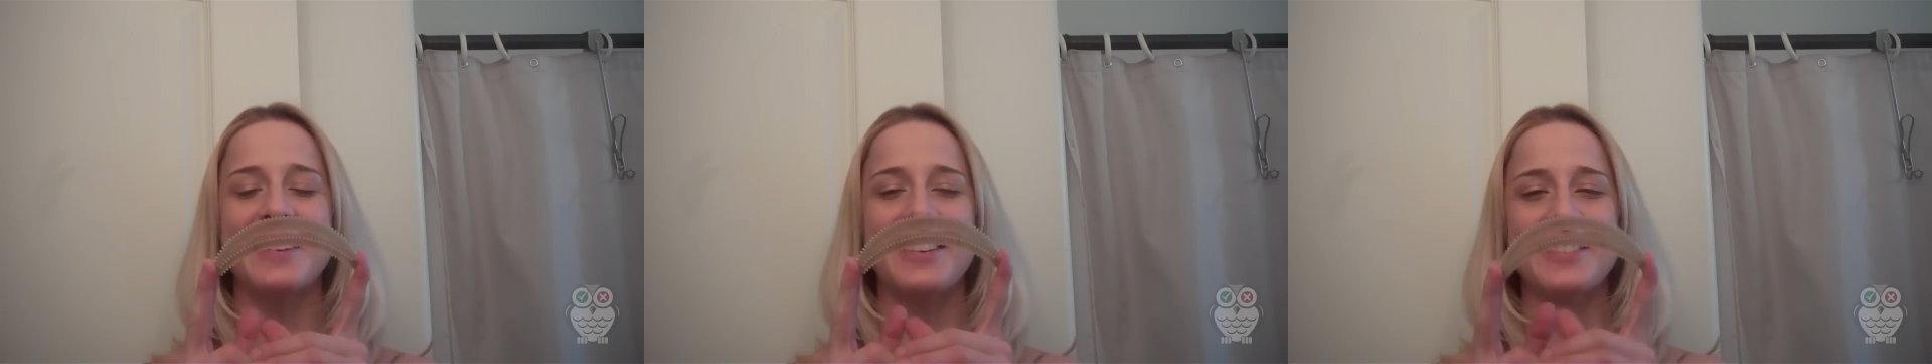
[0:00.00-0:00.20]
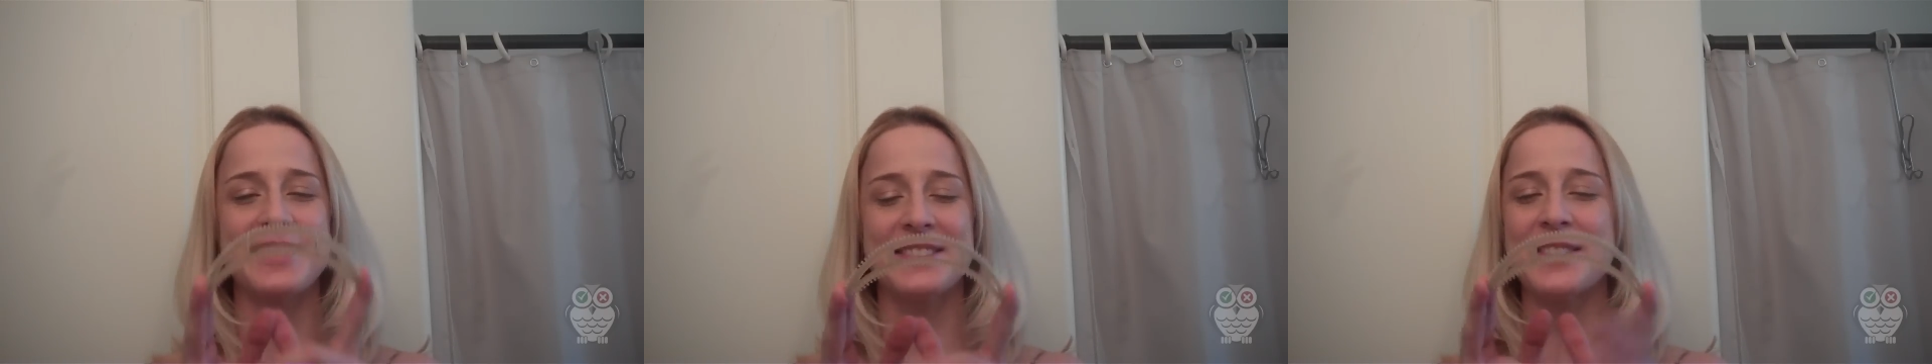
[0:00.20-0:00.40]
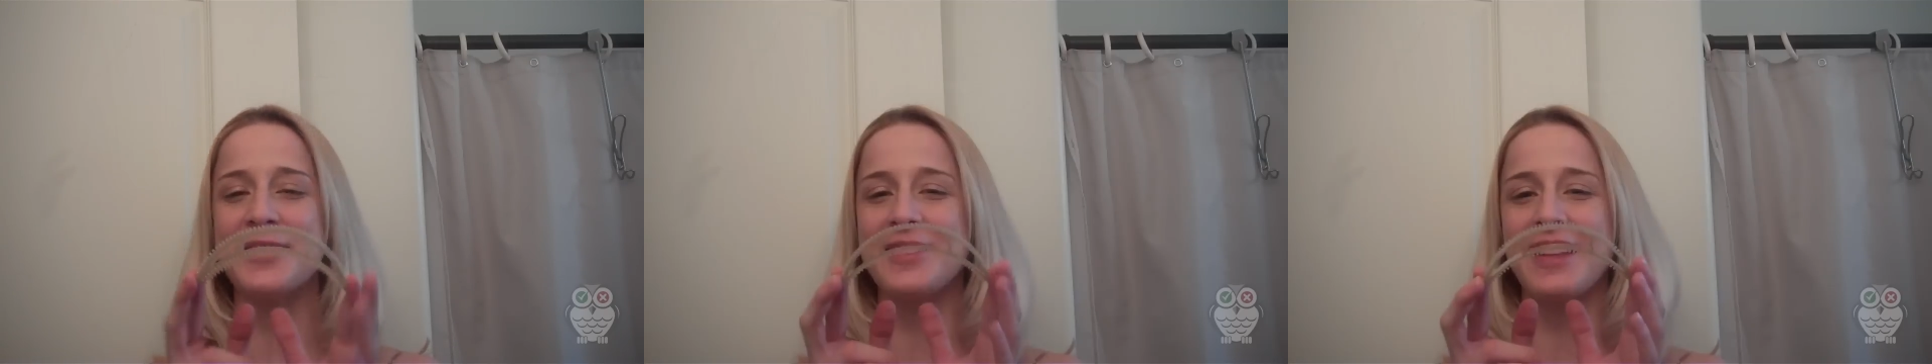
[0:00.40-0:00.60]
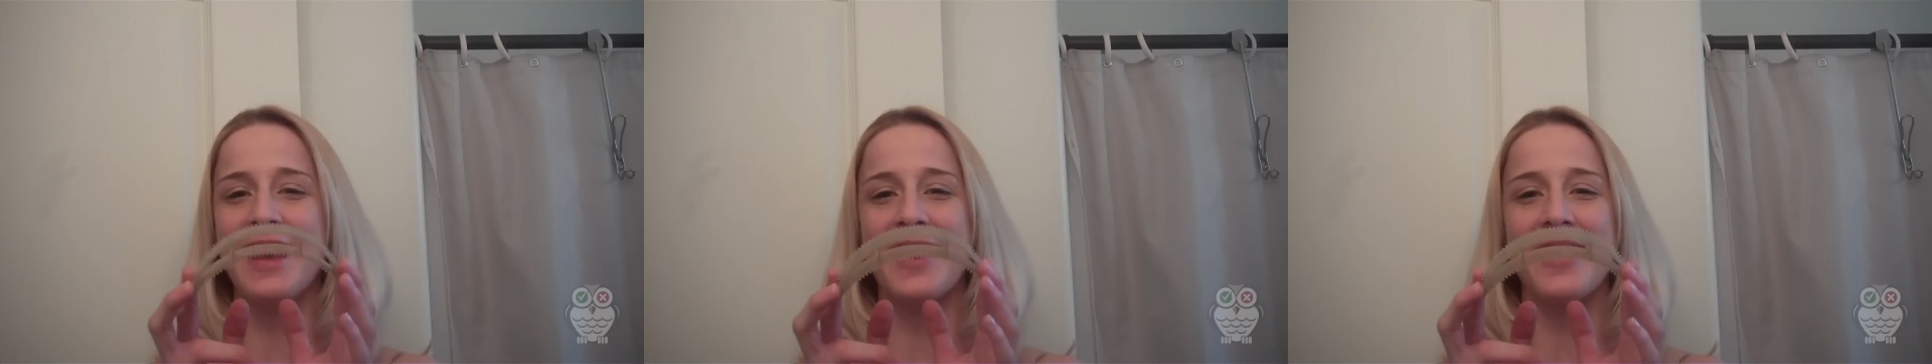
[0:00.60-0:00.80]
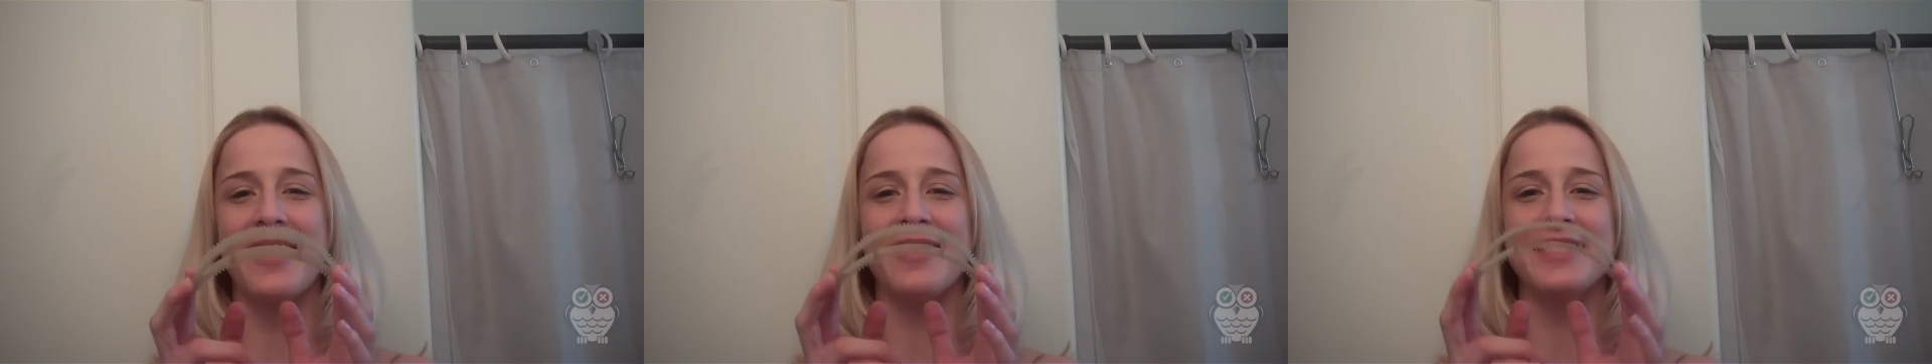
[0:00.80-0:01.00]
I was so
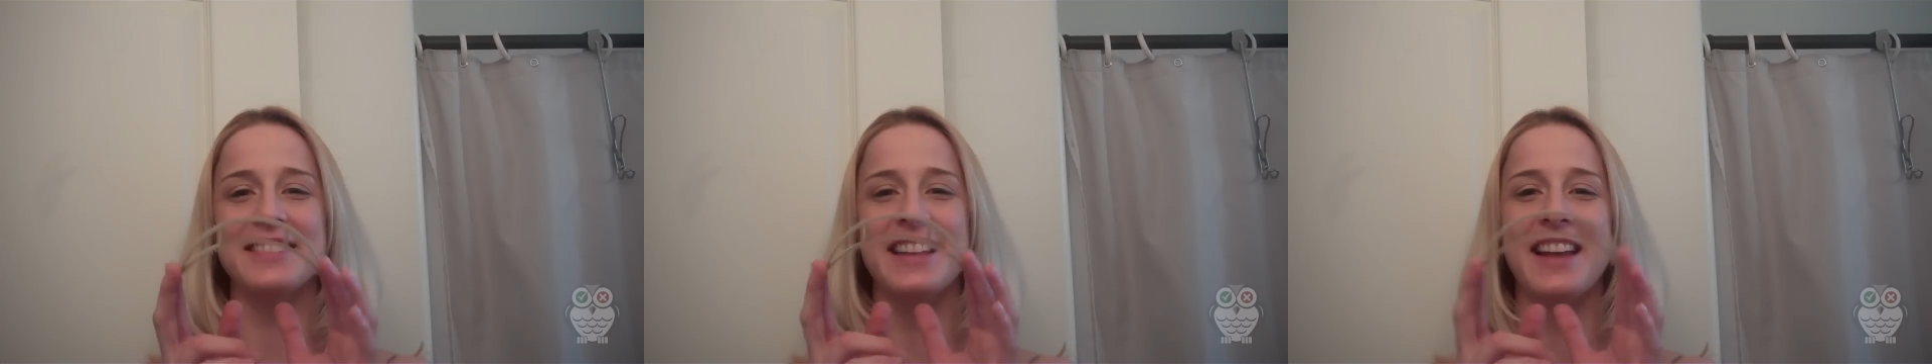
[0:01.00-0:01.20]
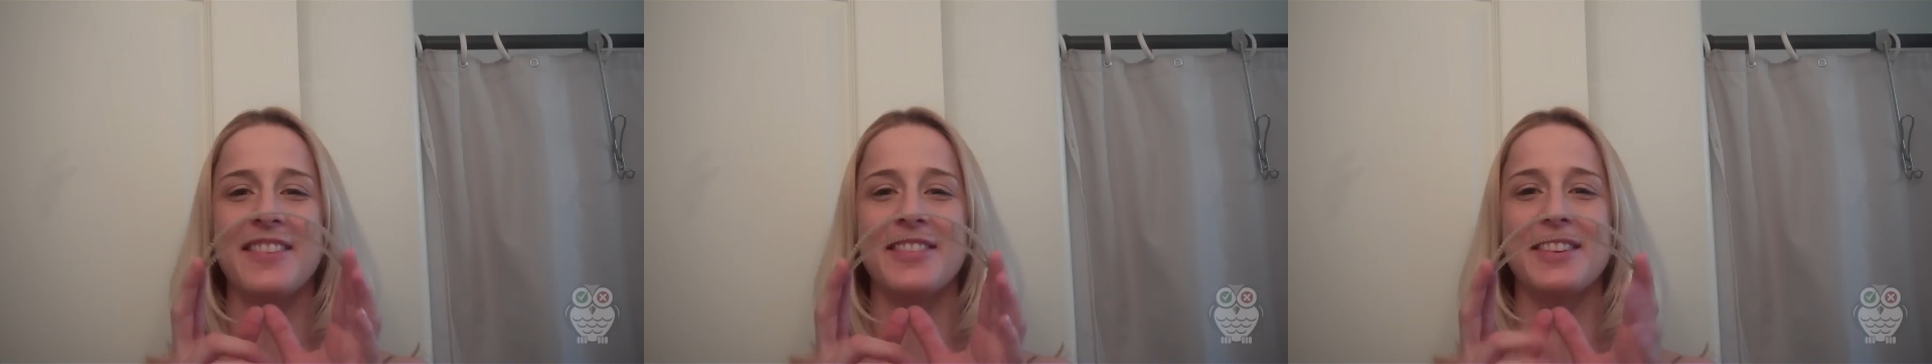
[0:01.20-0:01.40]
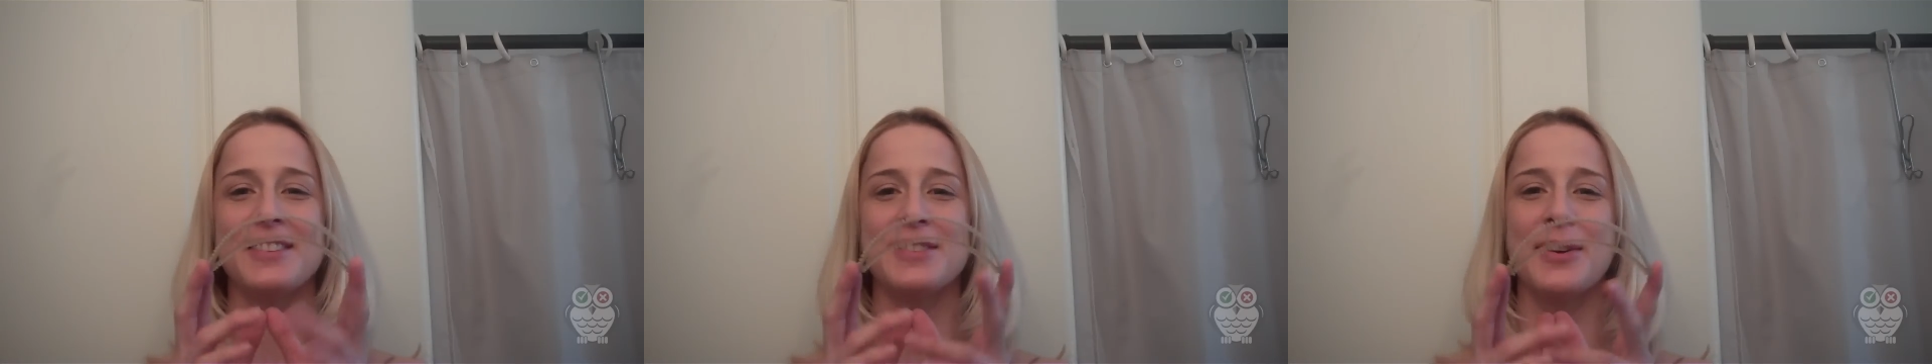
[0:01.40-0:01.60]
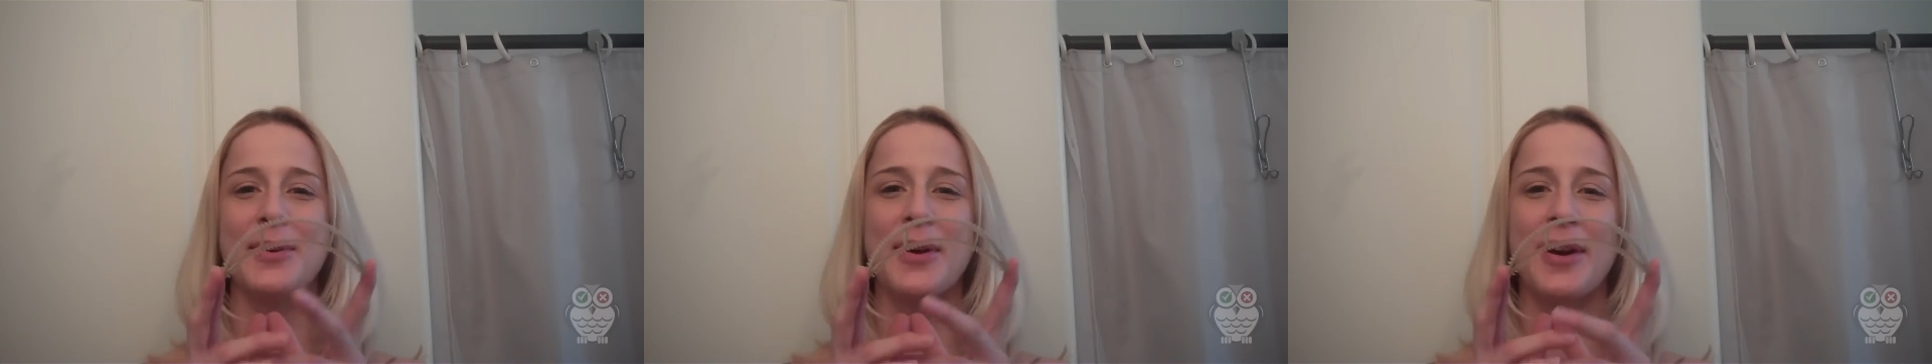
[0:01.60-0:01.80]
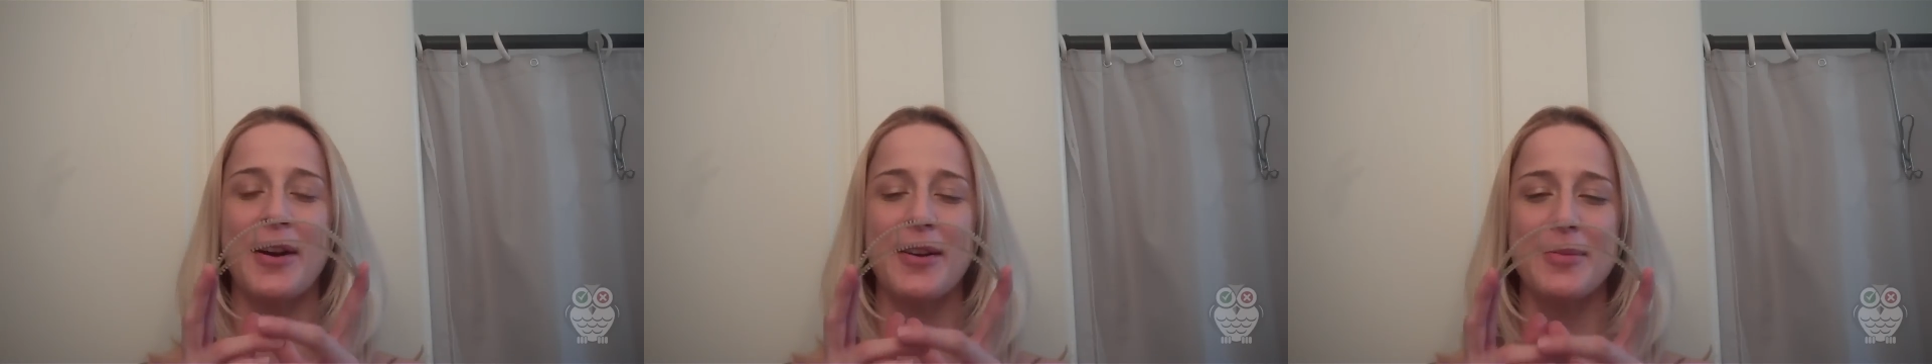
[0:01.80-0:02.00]
la- I was laughing
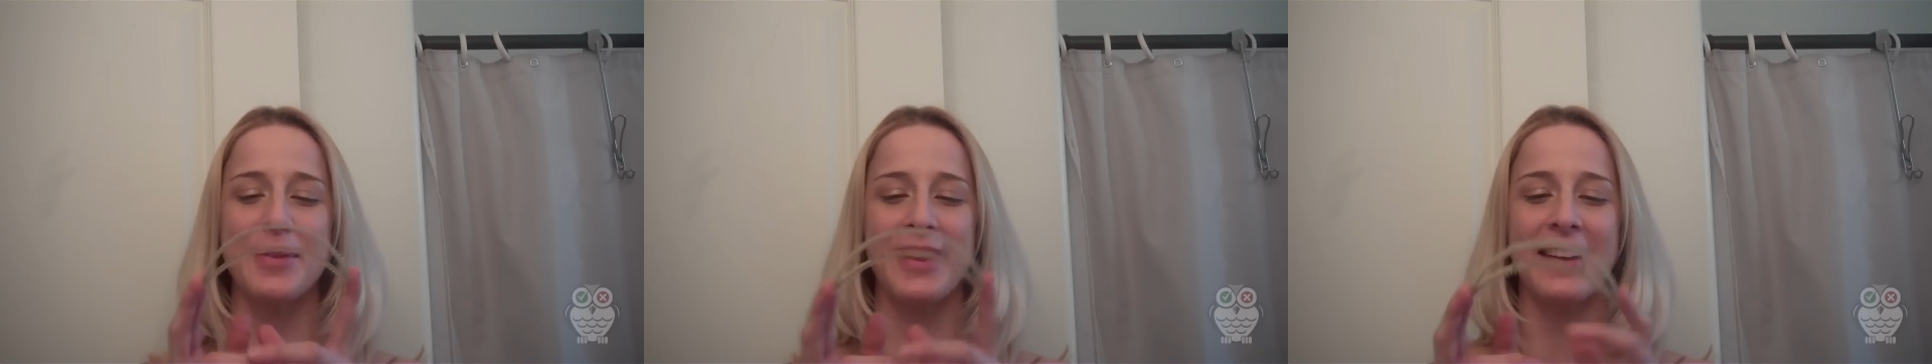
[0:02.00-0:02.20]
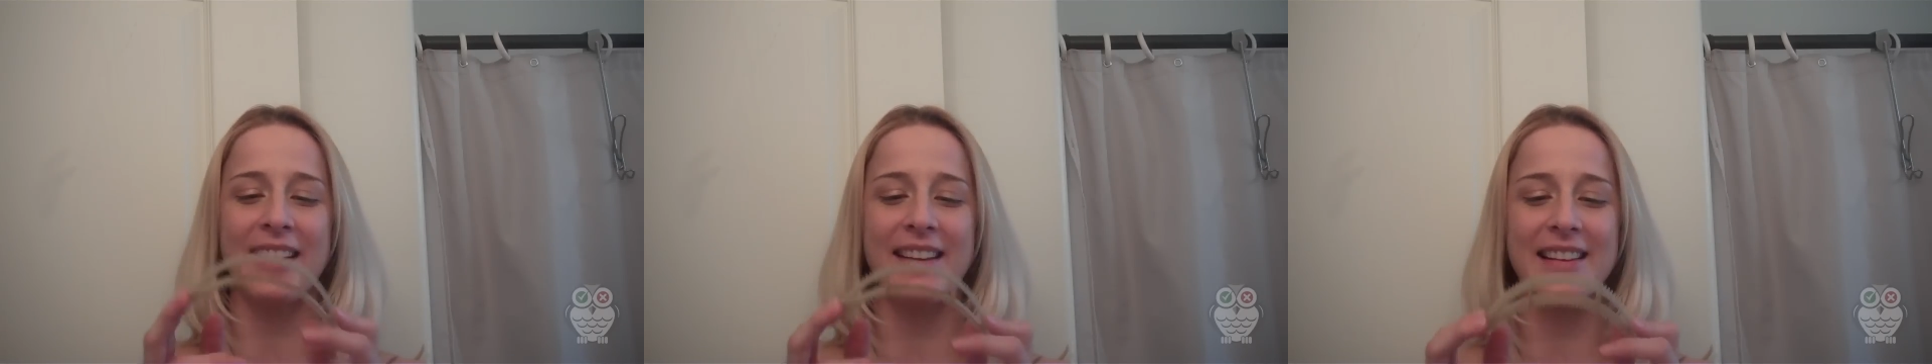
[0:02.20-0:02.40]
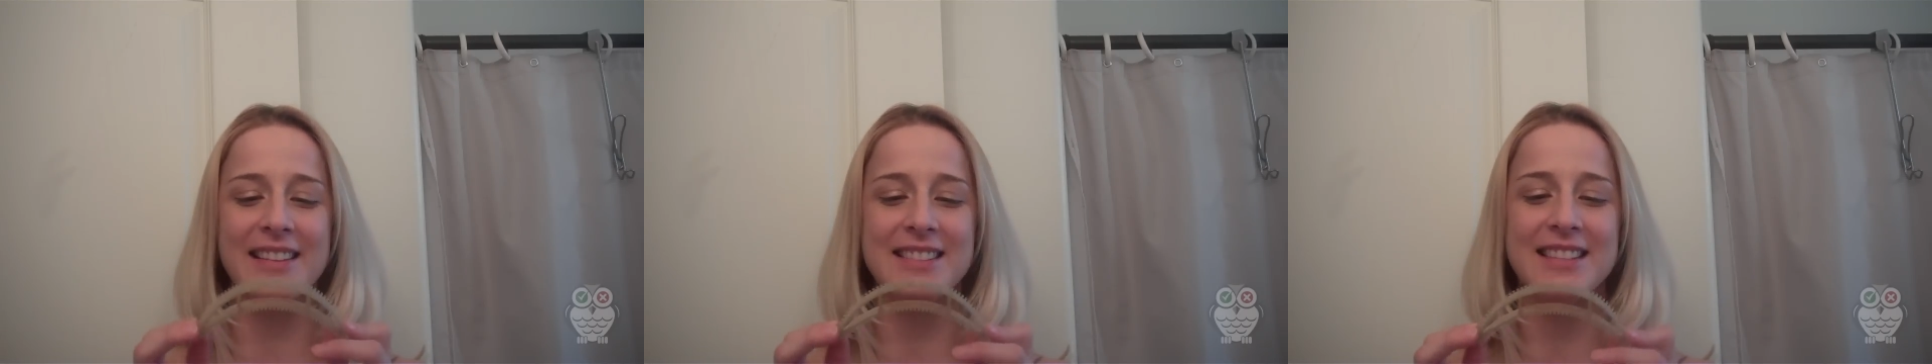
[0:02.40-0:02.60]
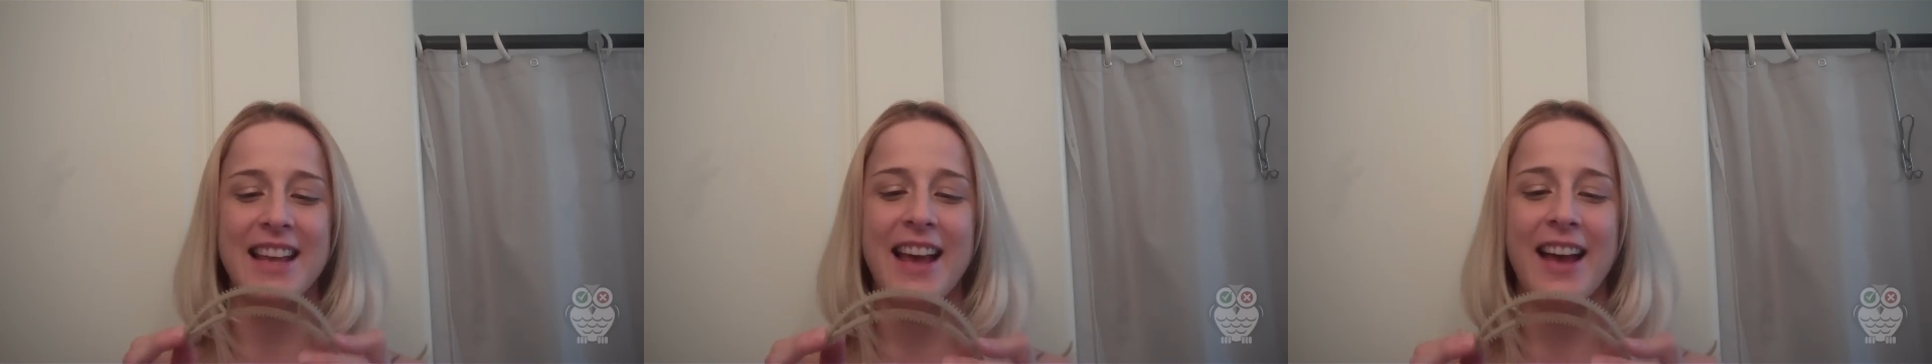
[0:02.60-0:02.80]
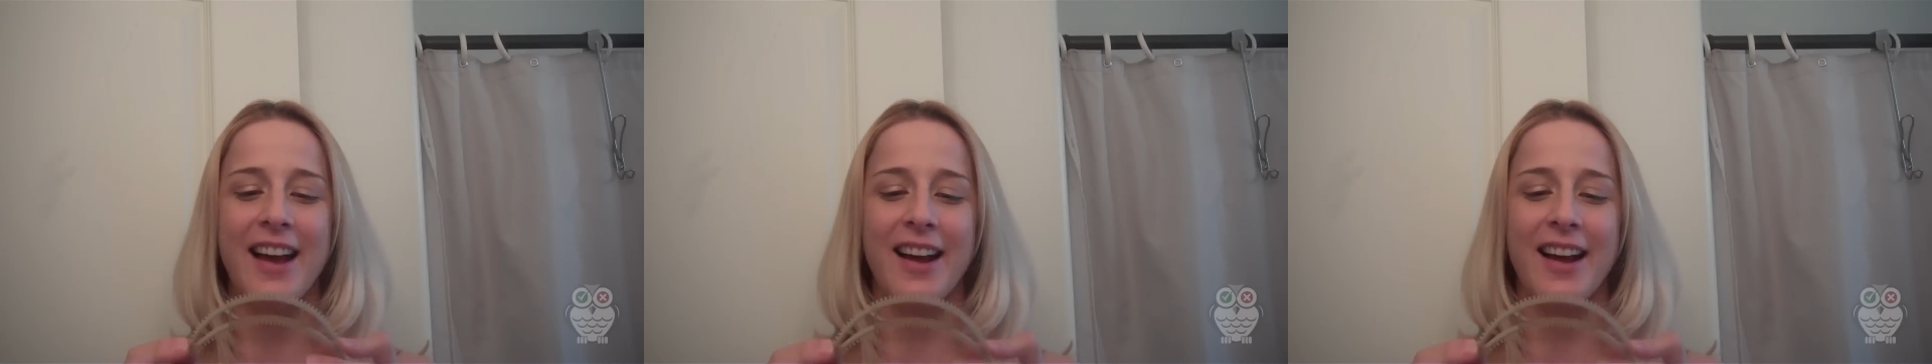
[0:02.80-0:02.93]
so hard because